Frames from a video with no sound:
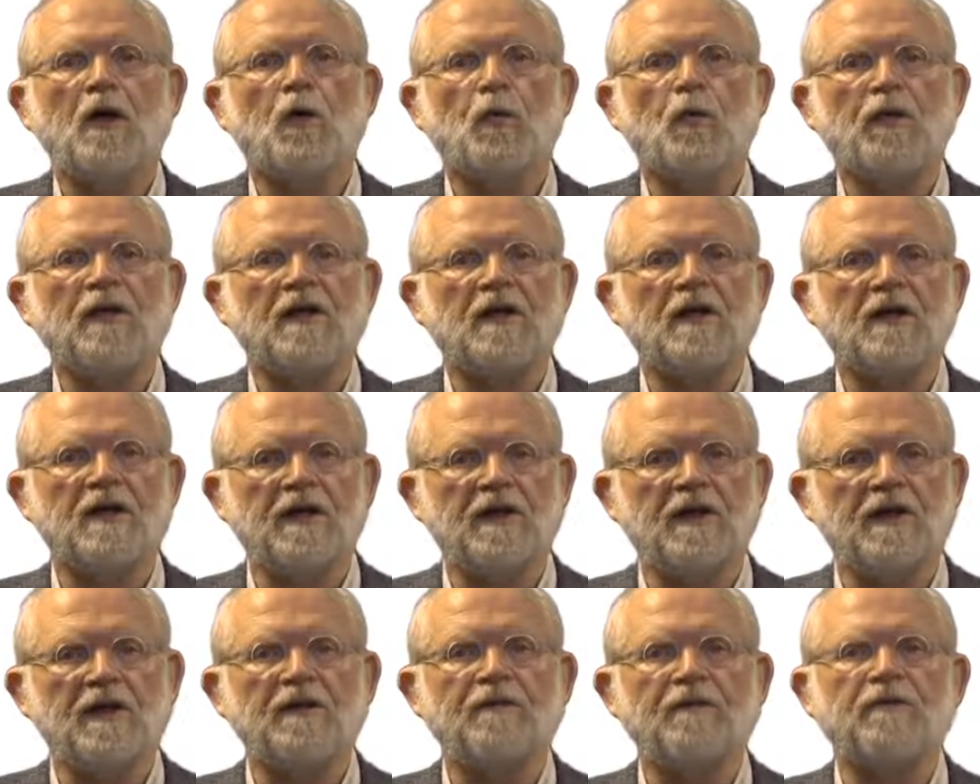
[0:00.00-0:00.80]
with a
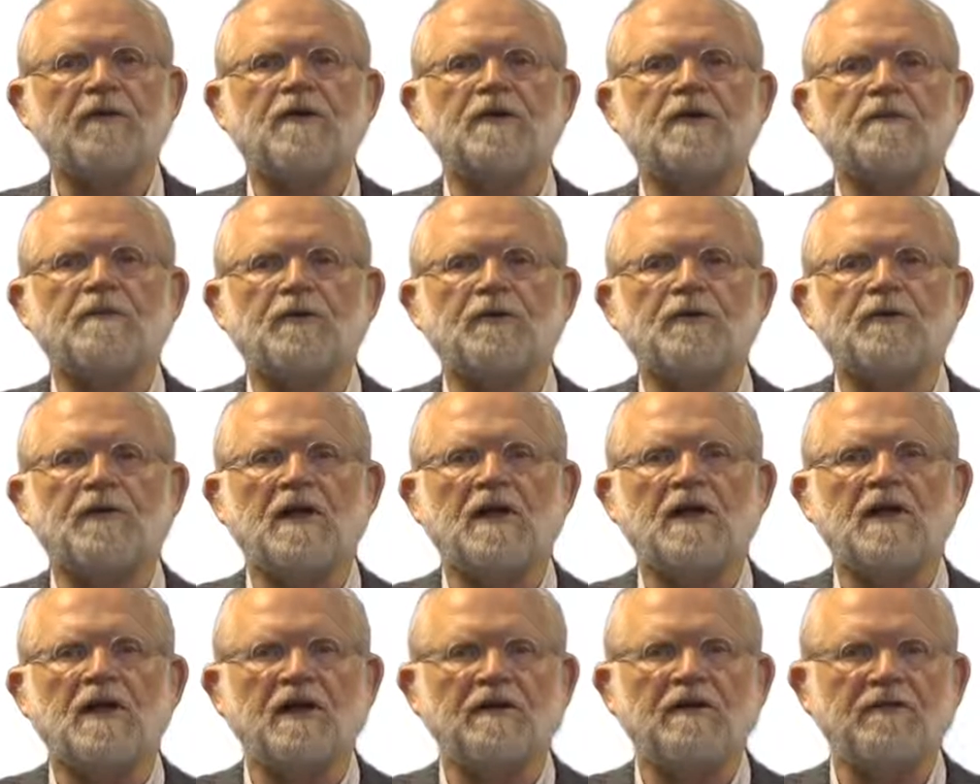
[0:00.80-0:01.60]
clear difference
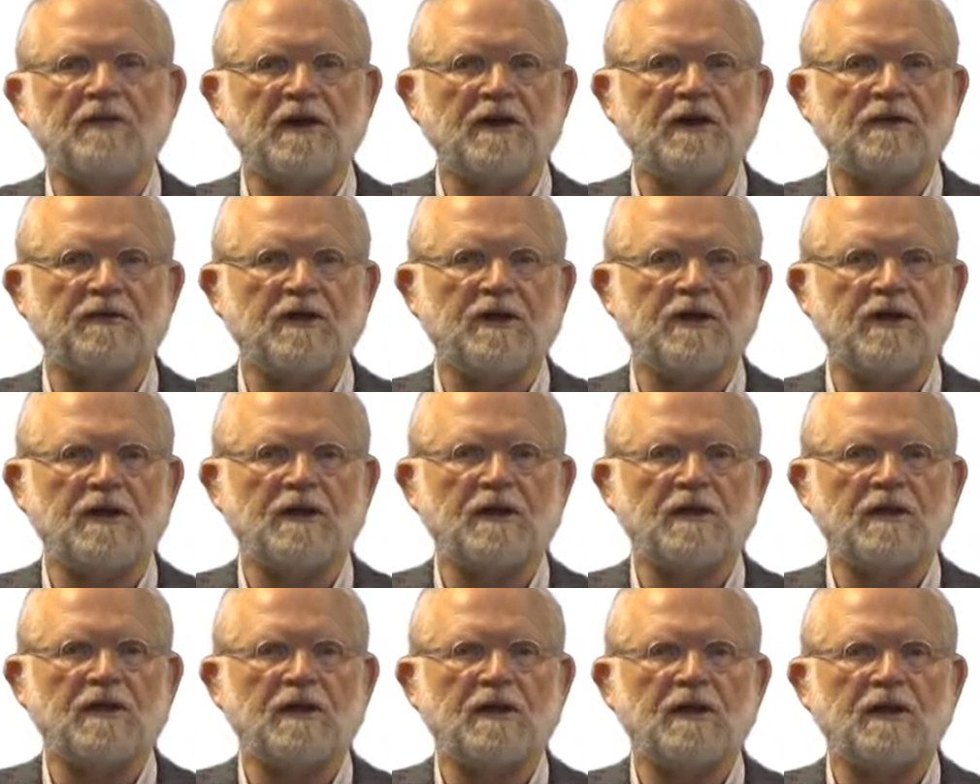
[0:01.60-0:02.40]
between living
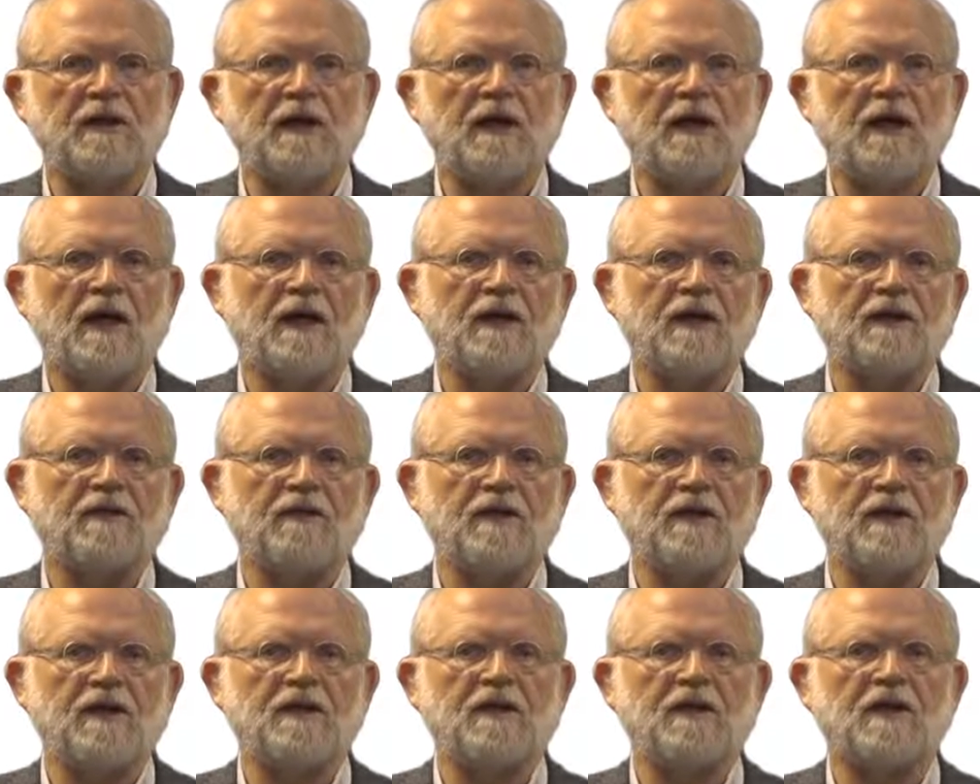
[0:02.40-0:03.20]
trees and
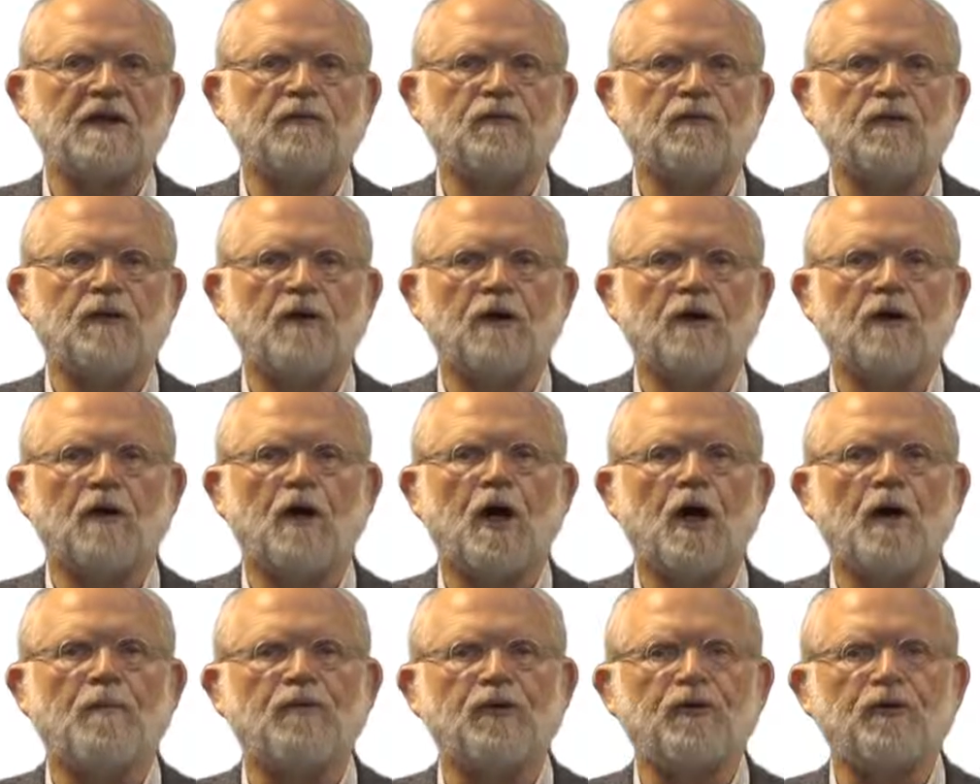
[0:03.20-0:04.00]
trees that were
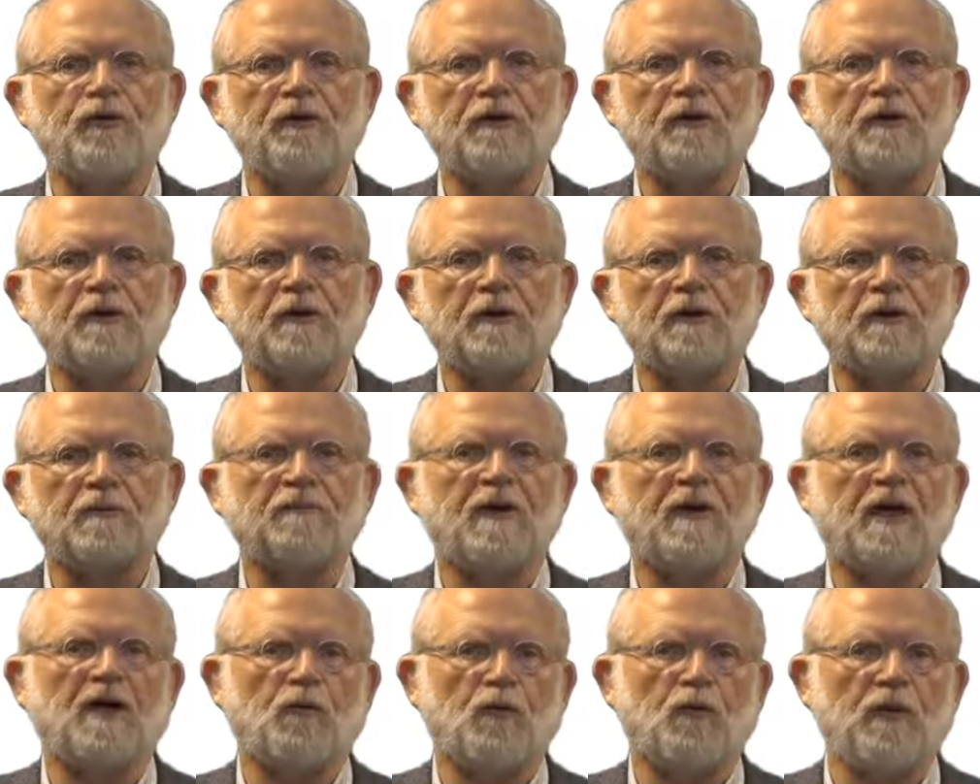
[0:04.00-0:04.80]
uprooted
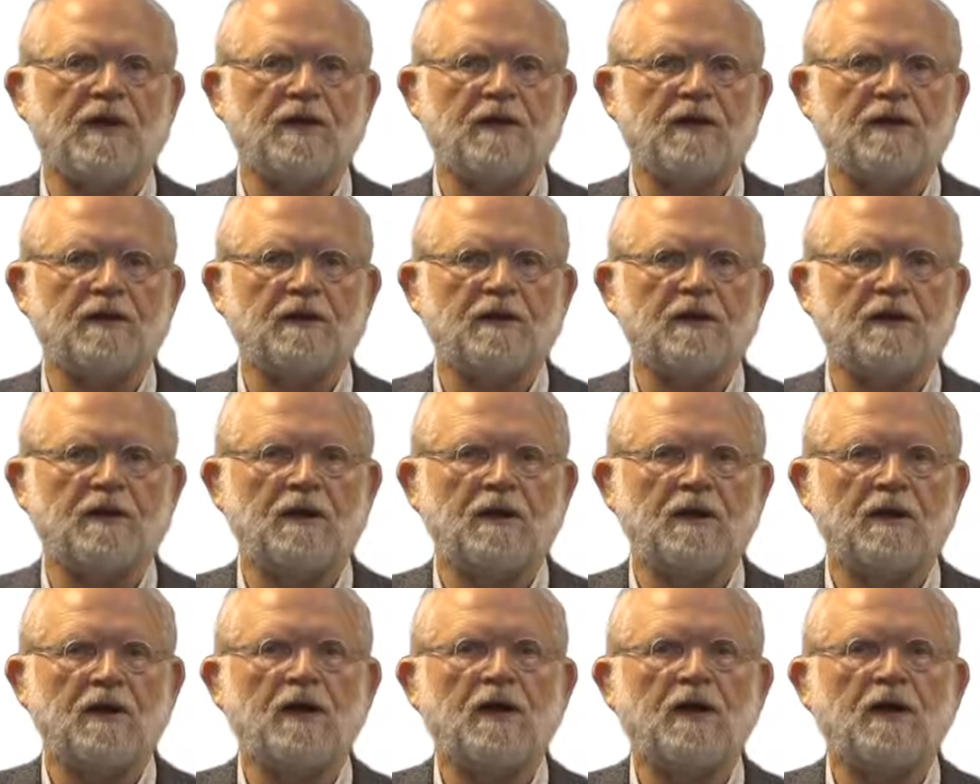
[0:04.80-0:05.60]
by wind,
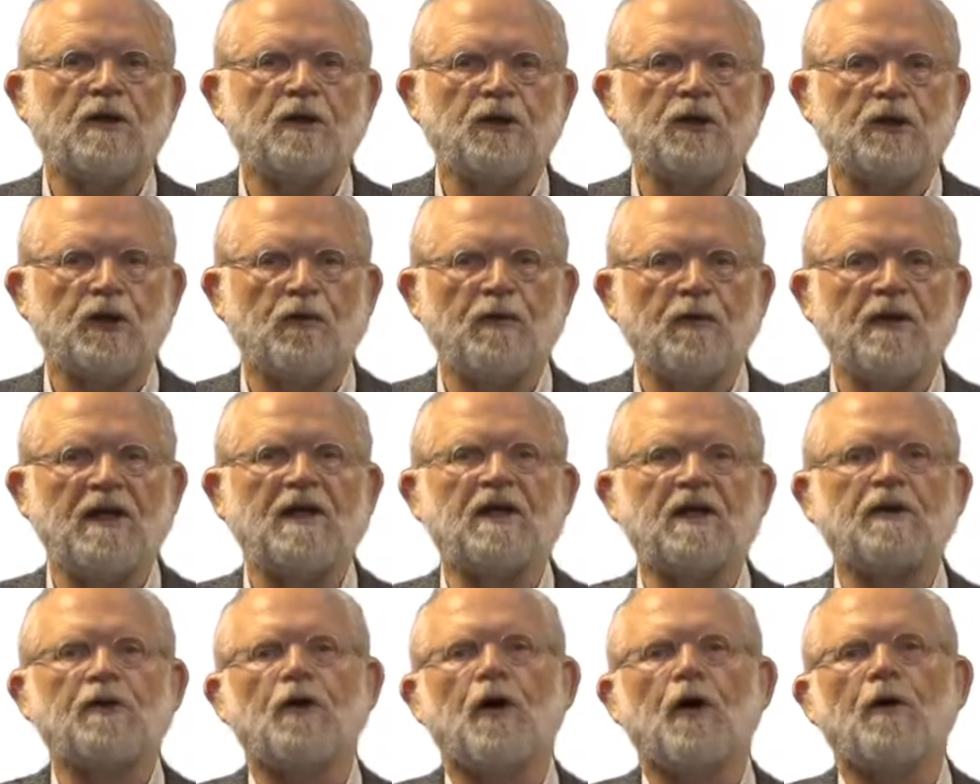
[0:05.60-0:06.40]
showing
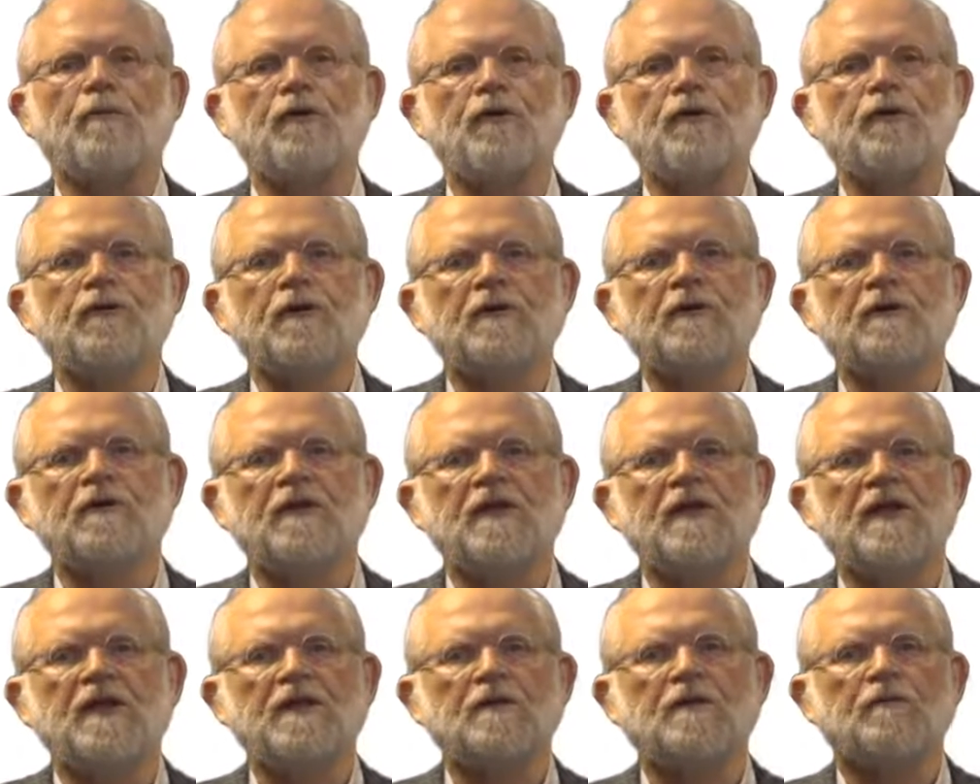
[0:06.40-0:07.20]
that the uprooted
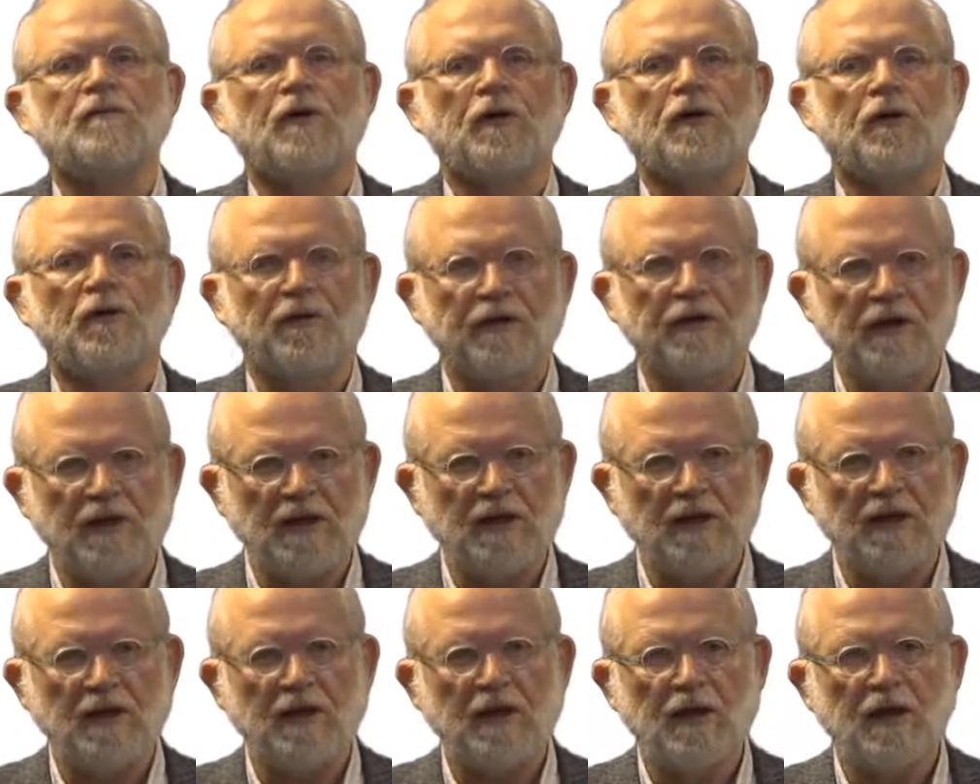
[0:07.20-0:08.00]
trees were
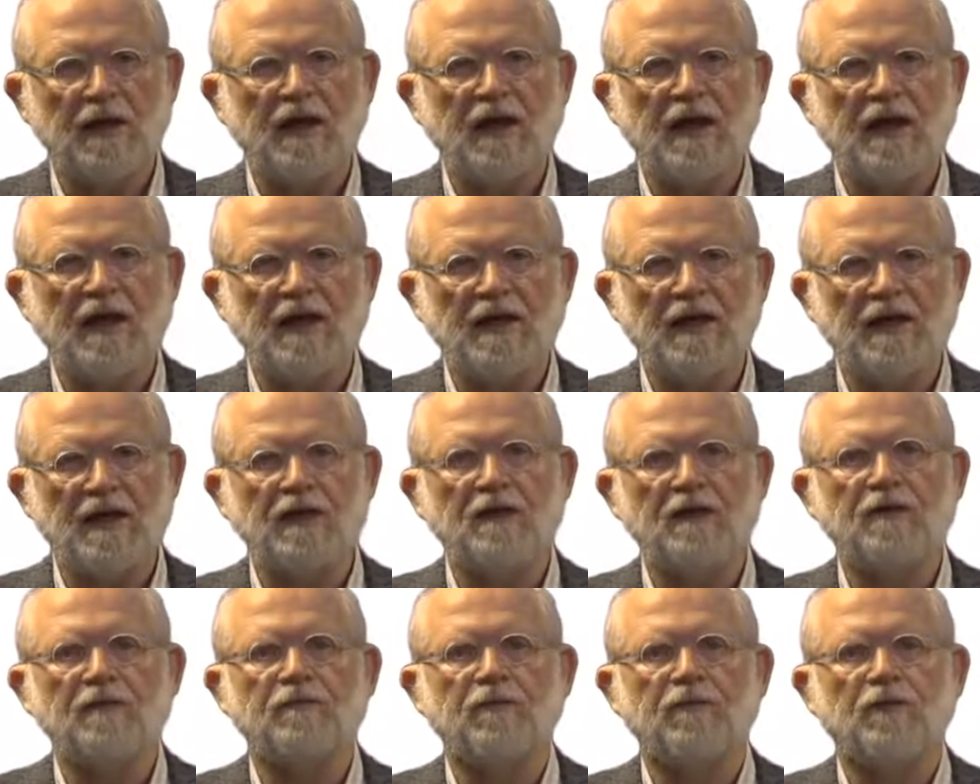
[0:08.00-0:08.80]
already
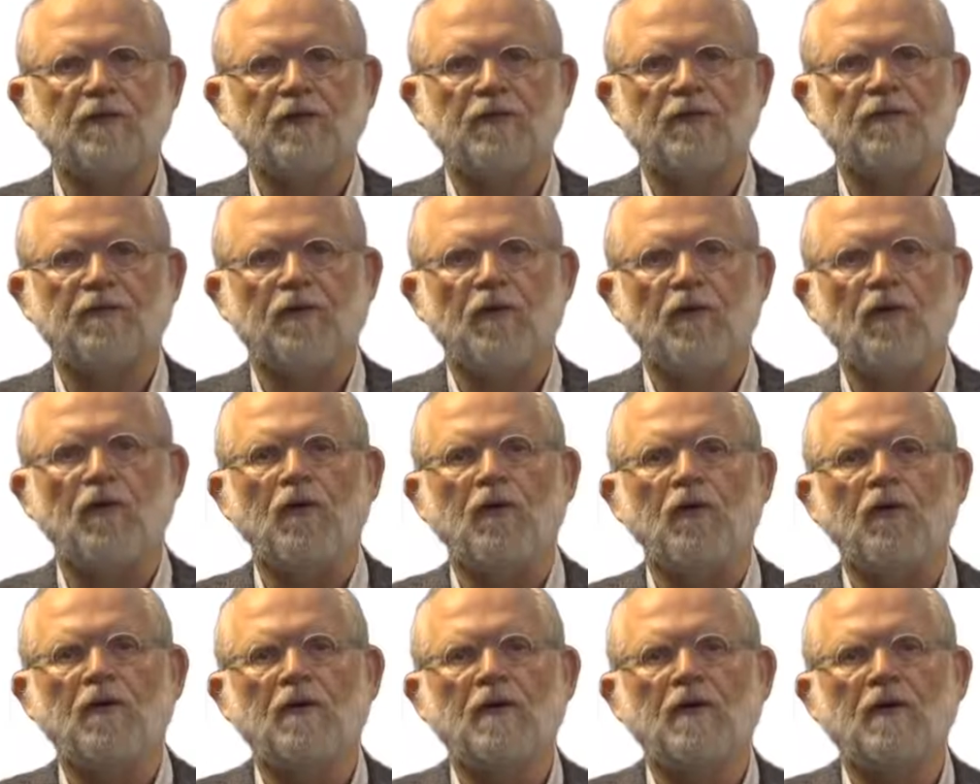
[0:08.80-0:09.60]
heading for a
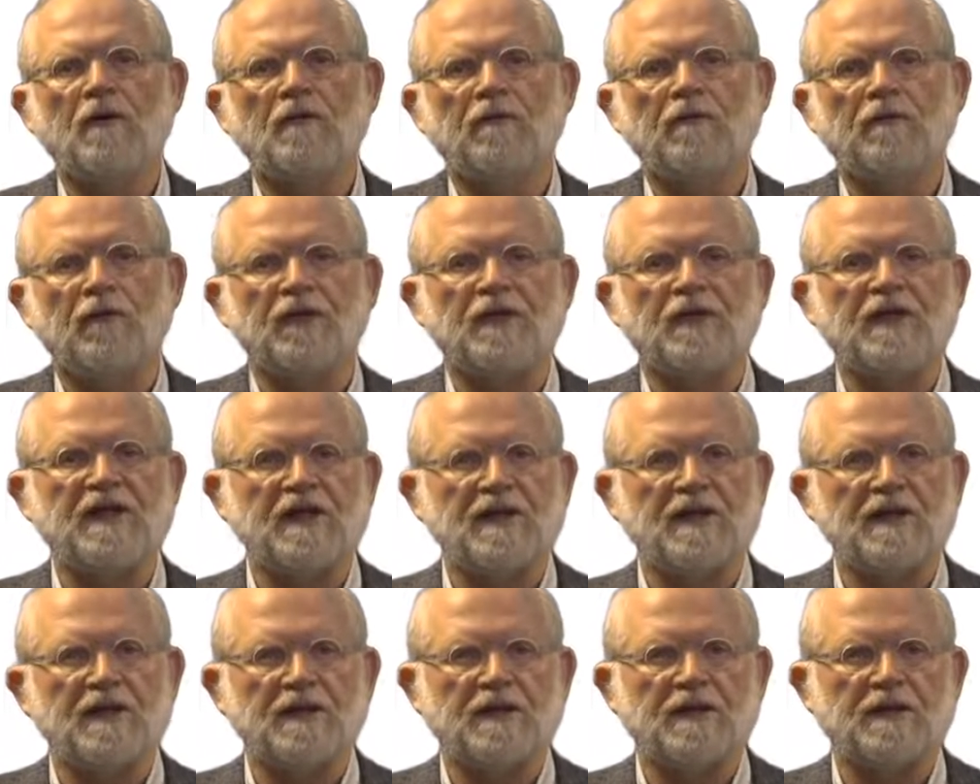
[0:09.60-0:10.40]
fall for
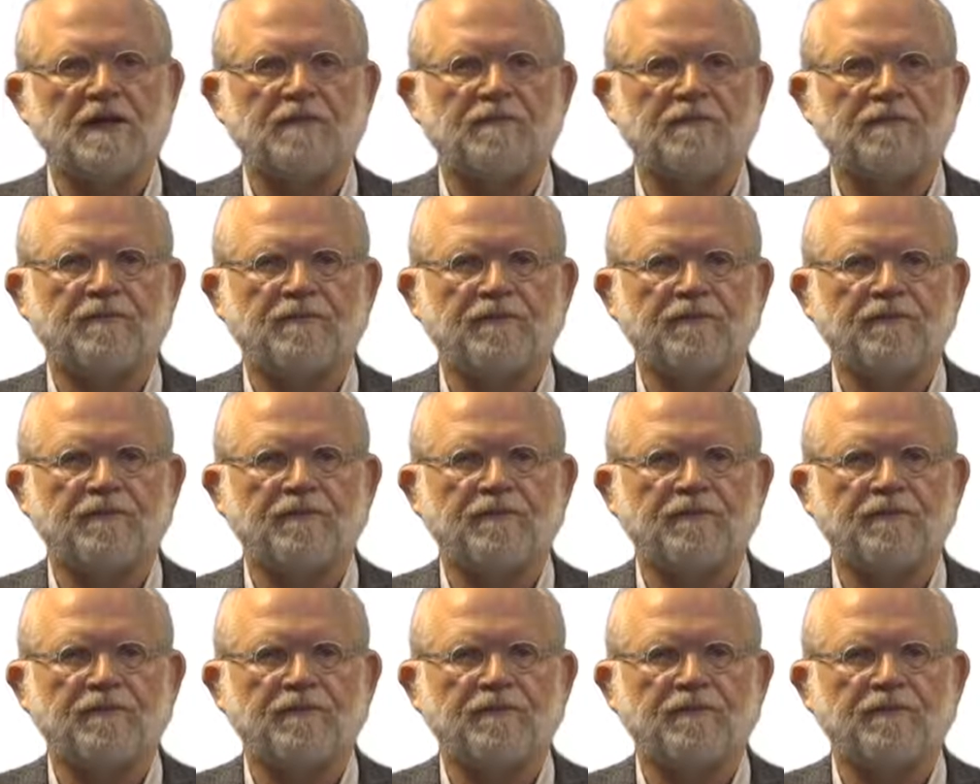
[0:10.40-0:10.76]
years.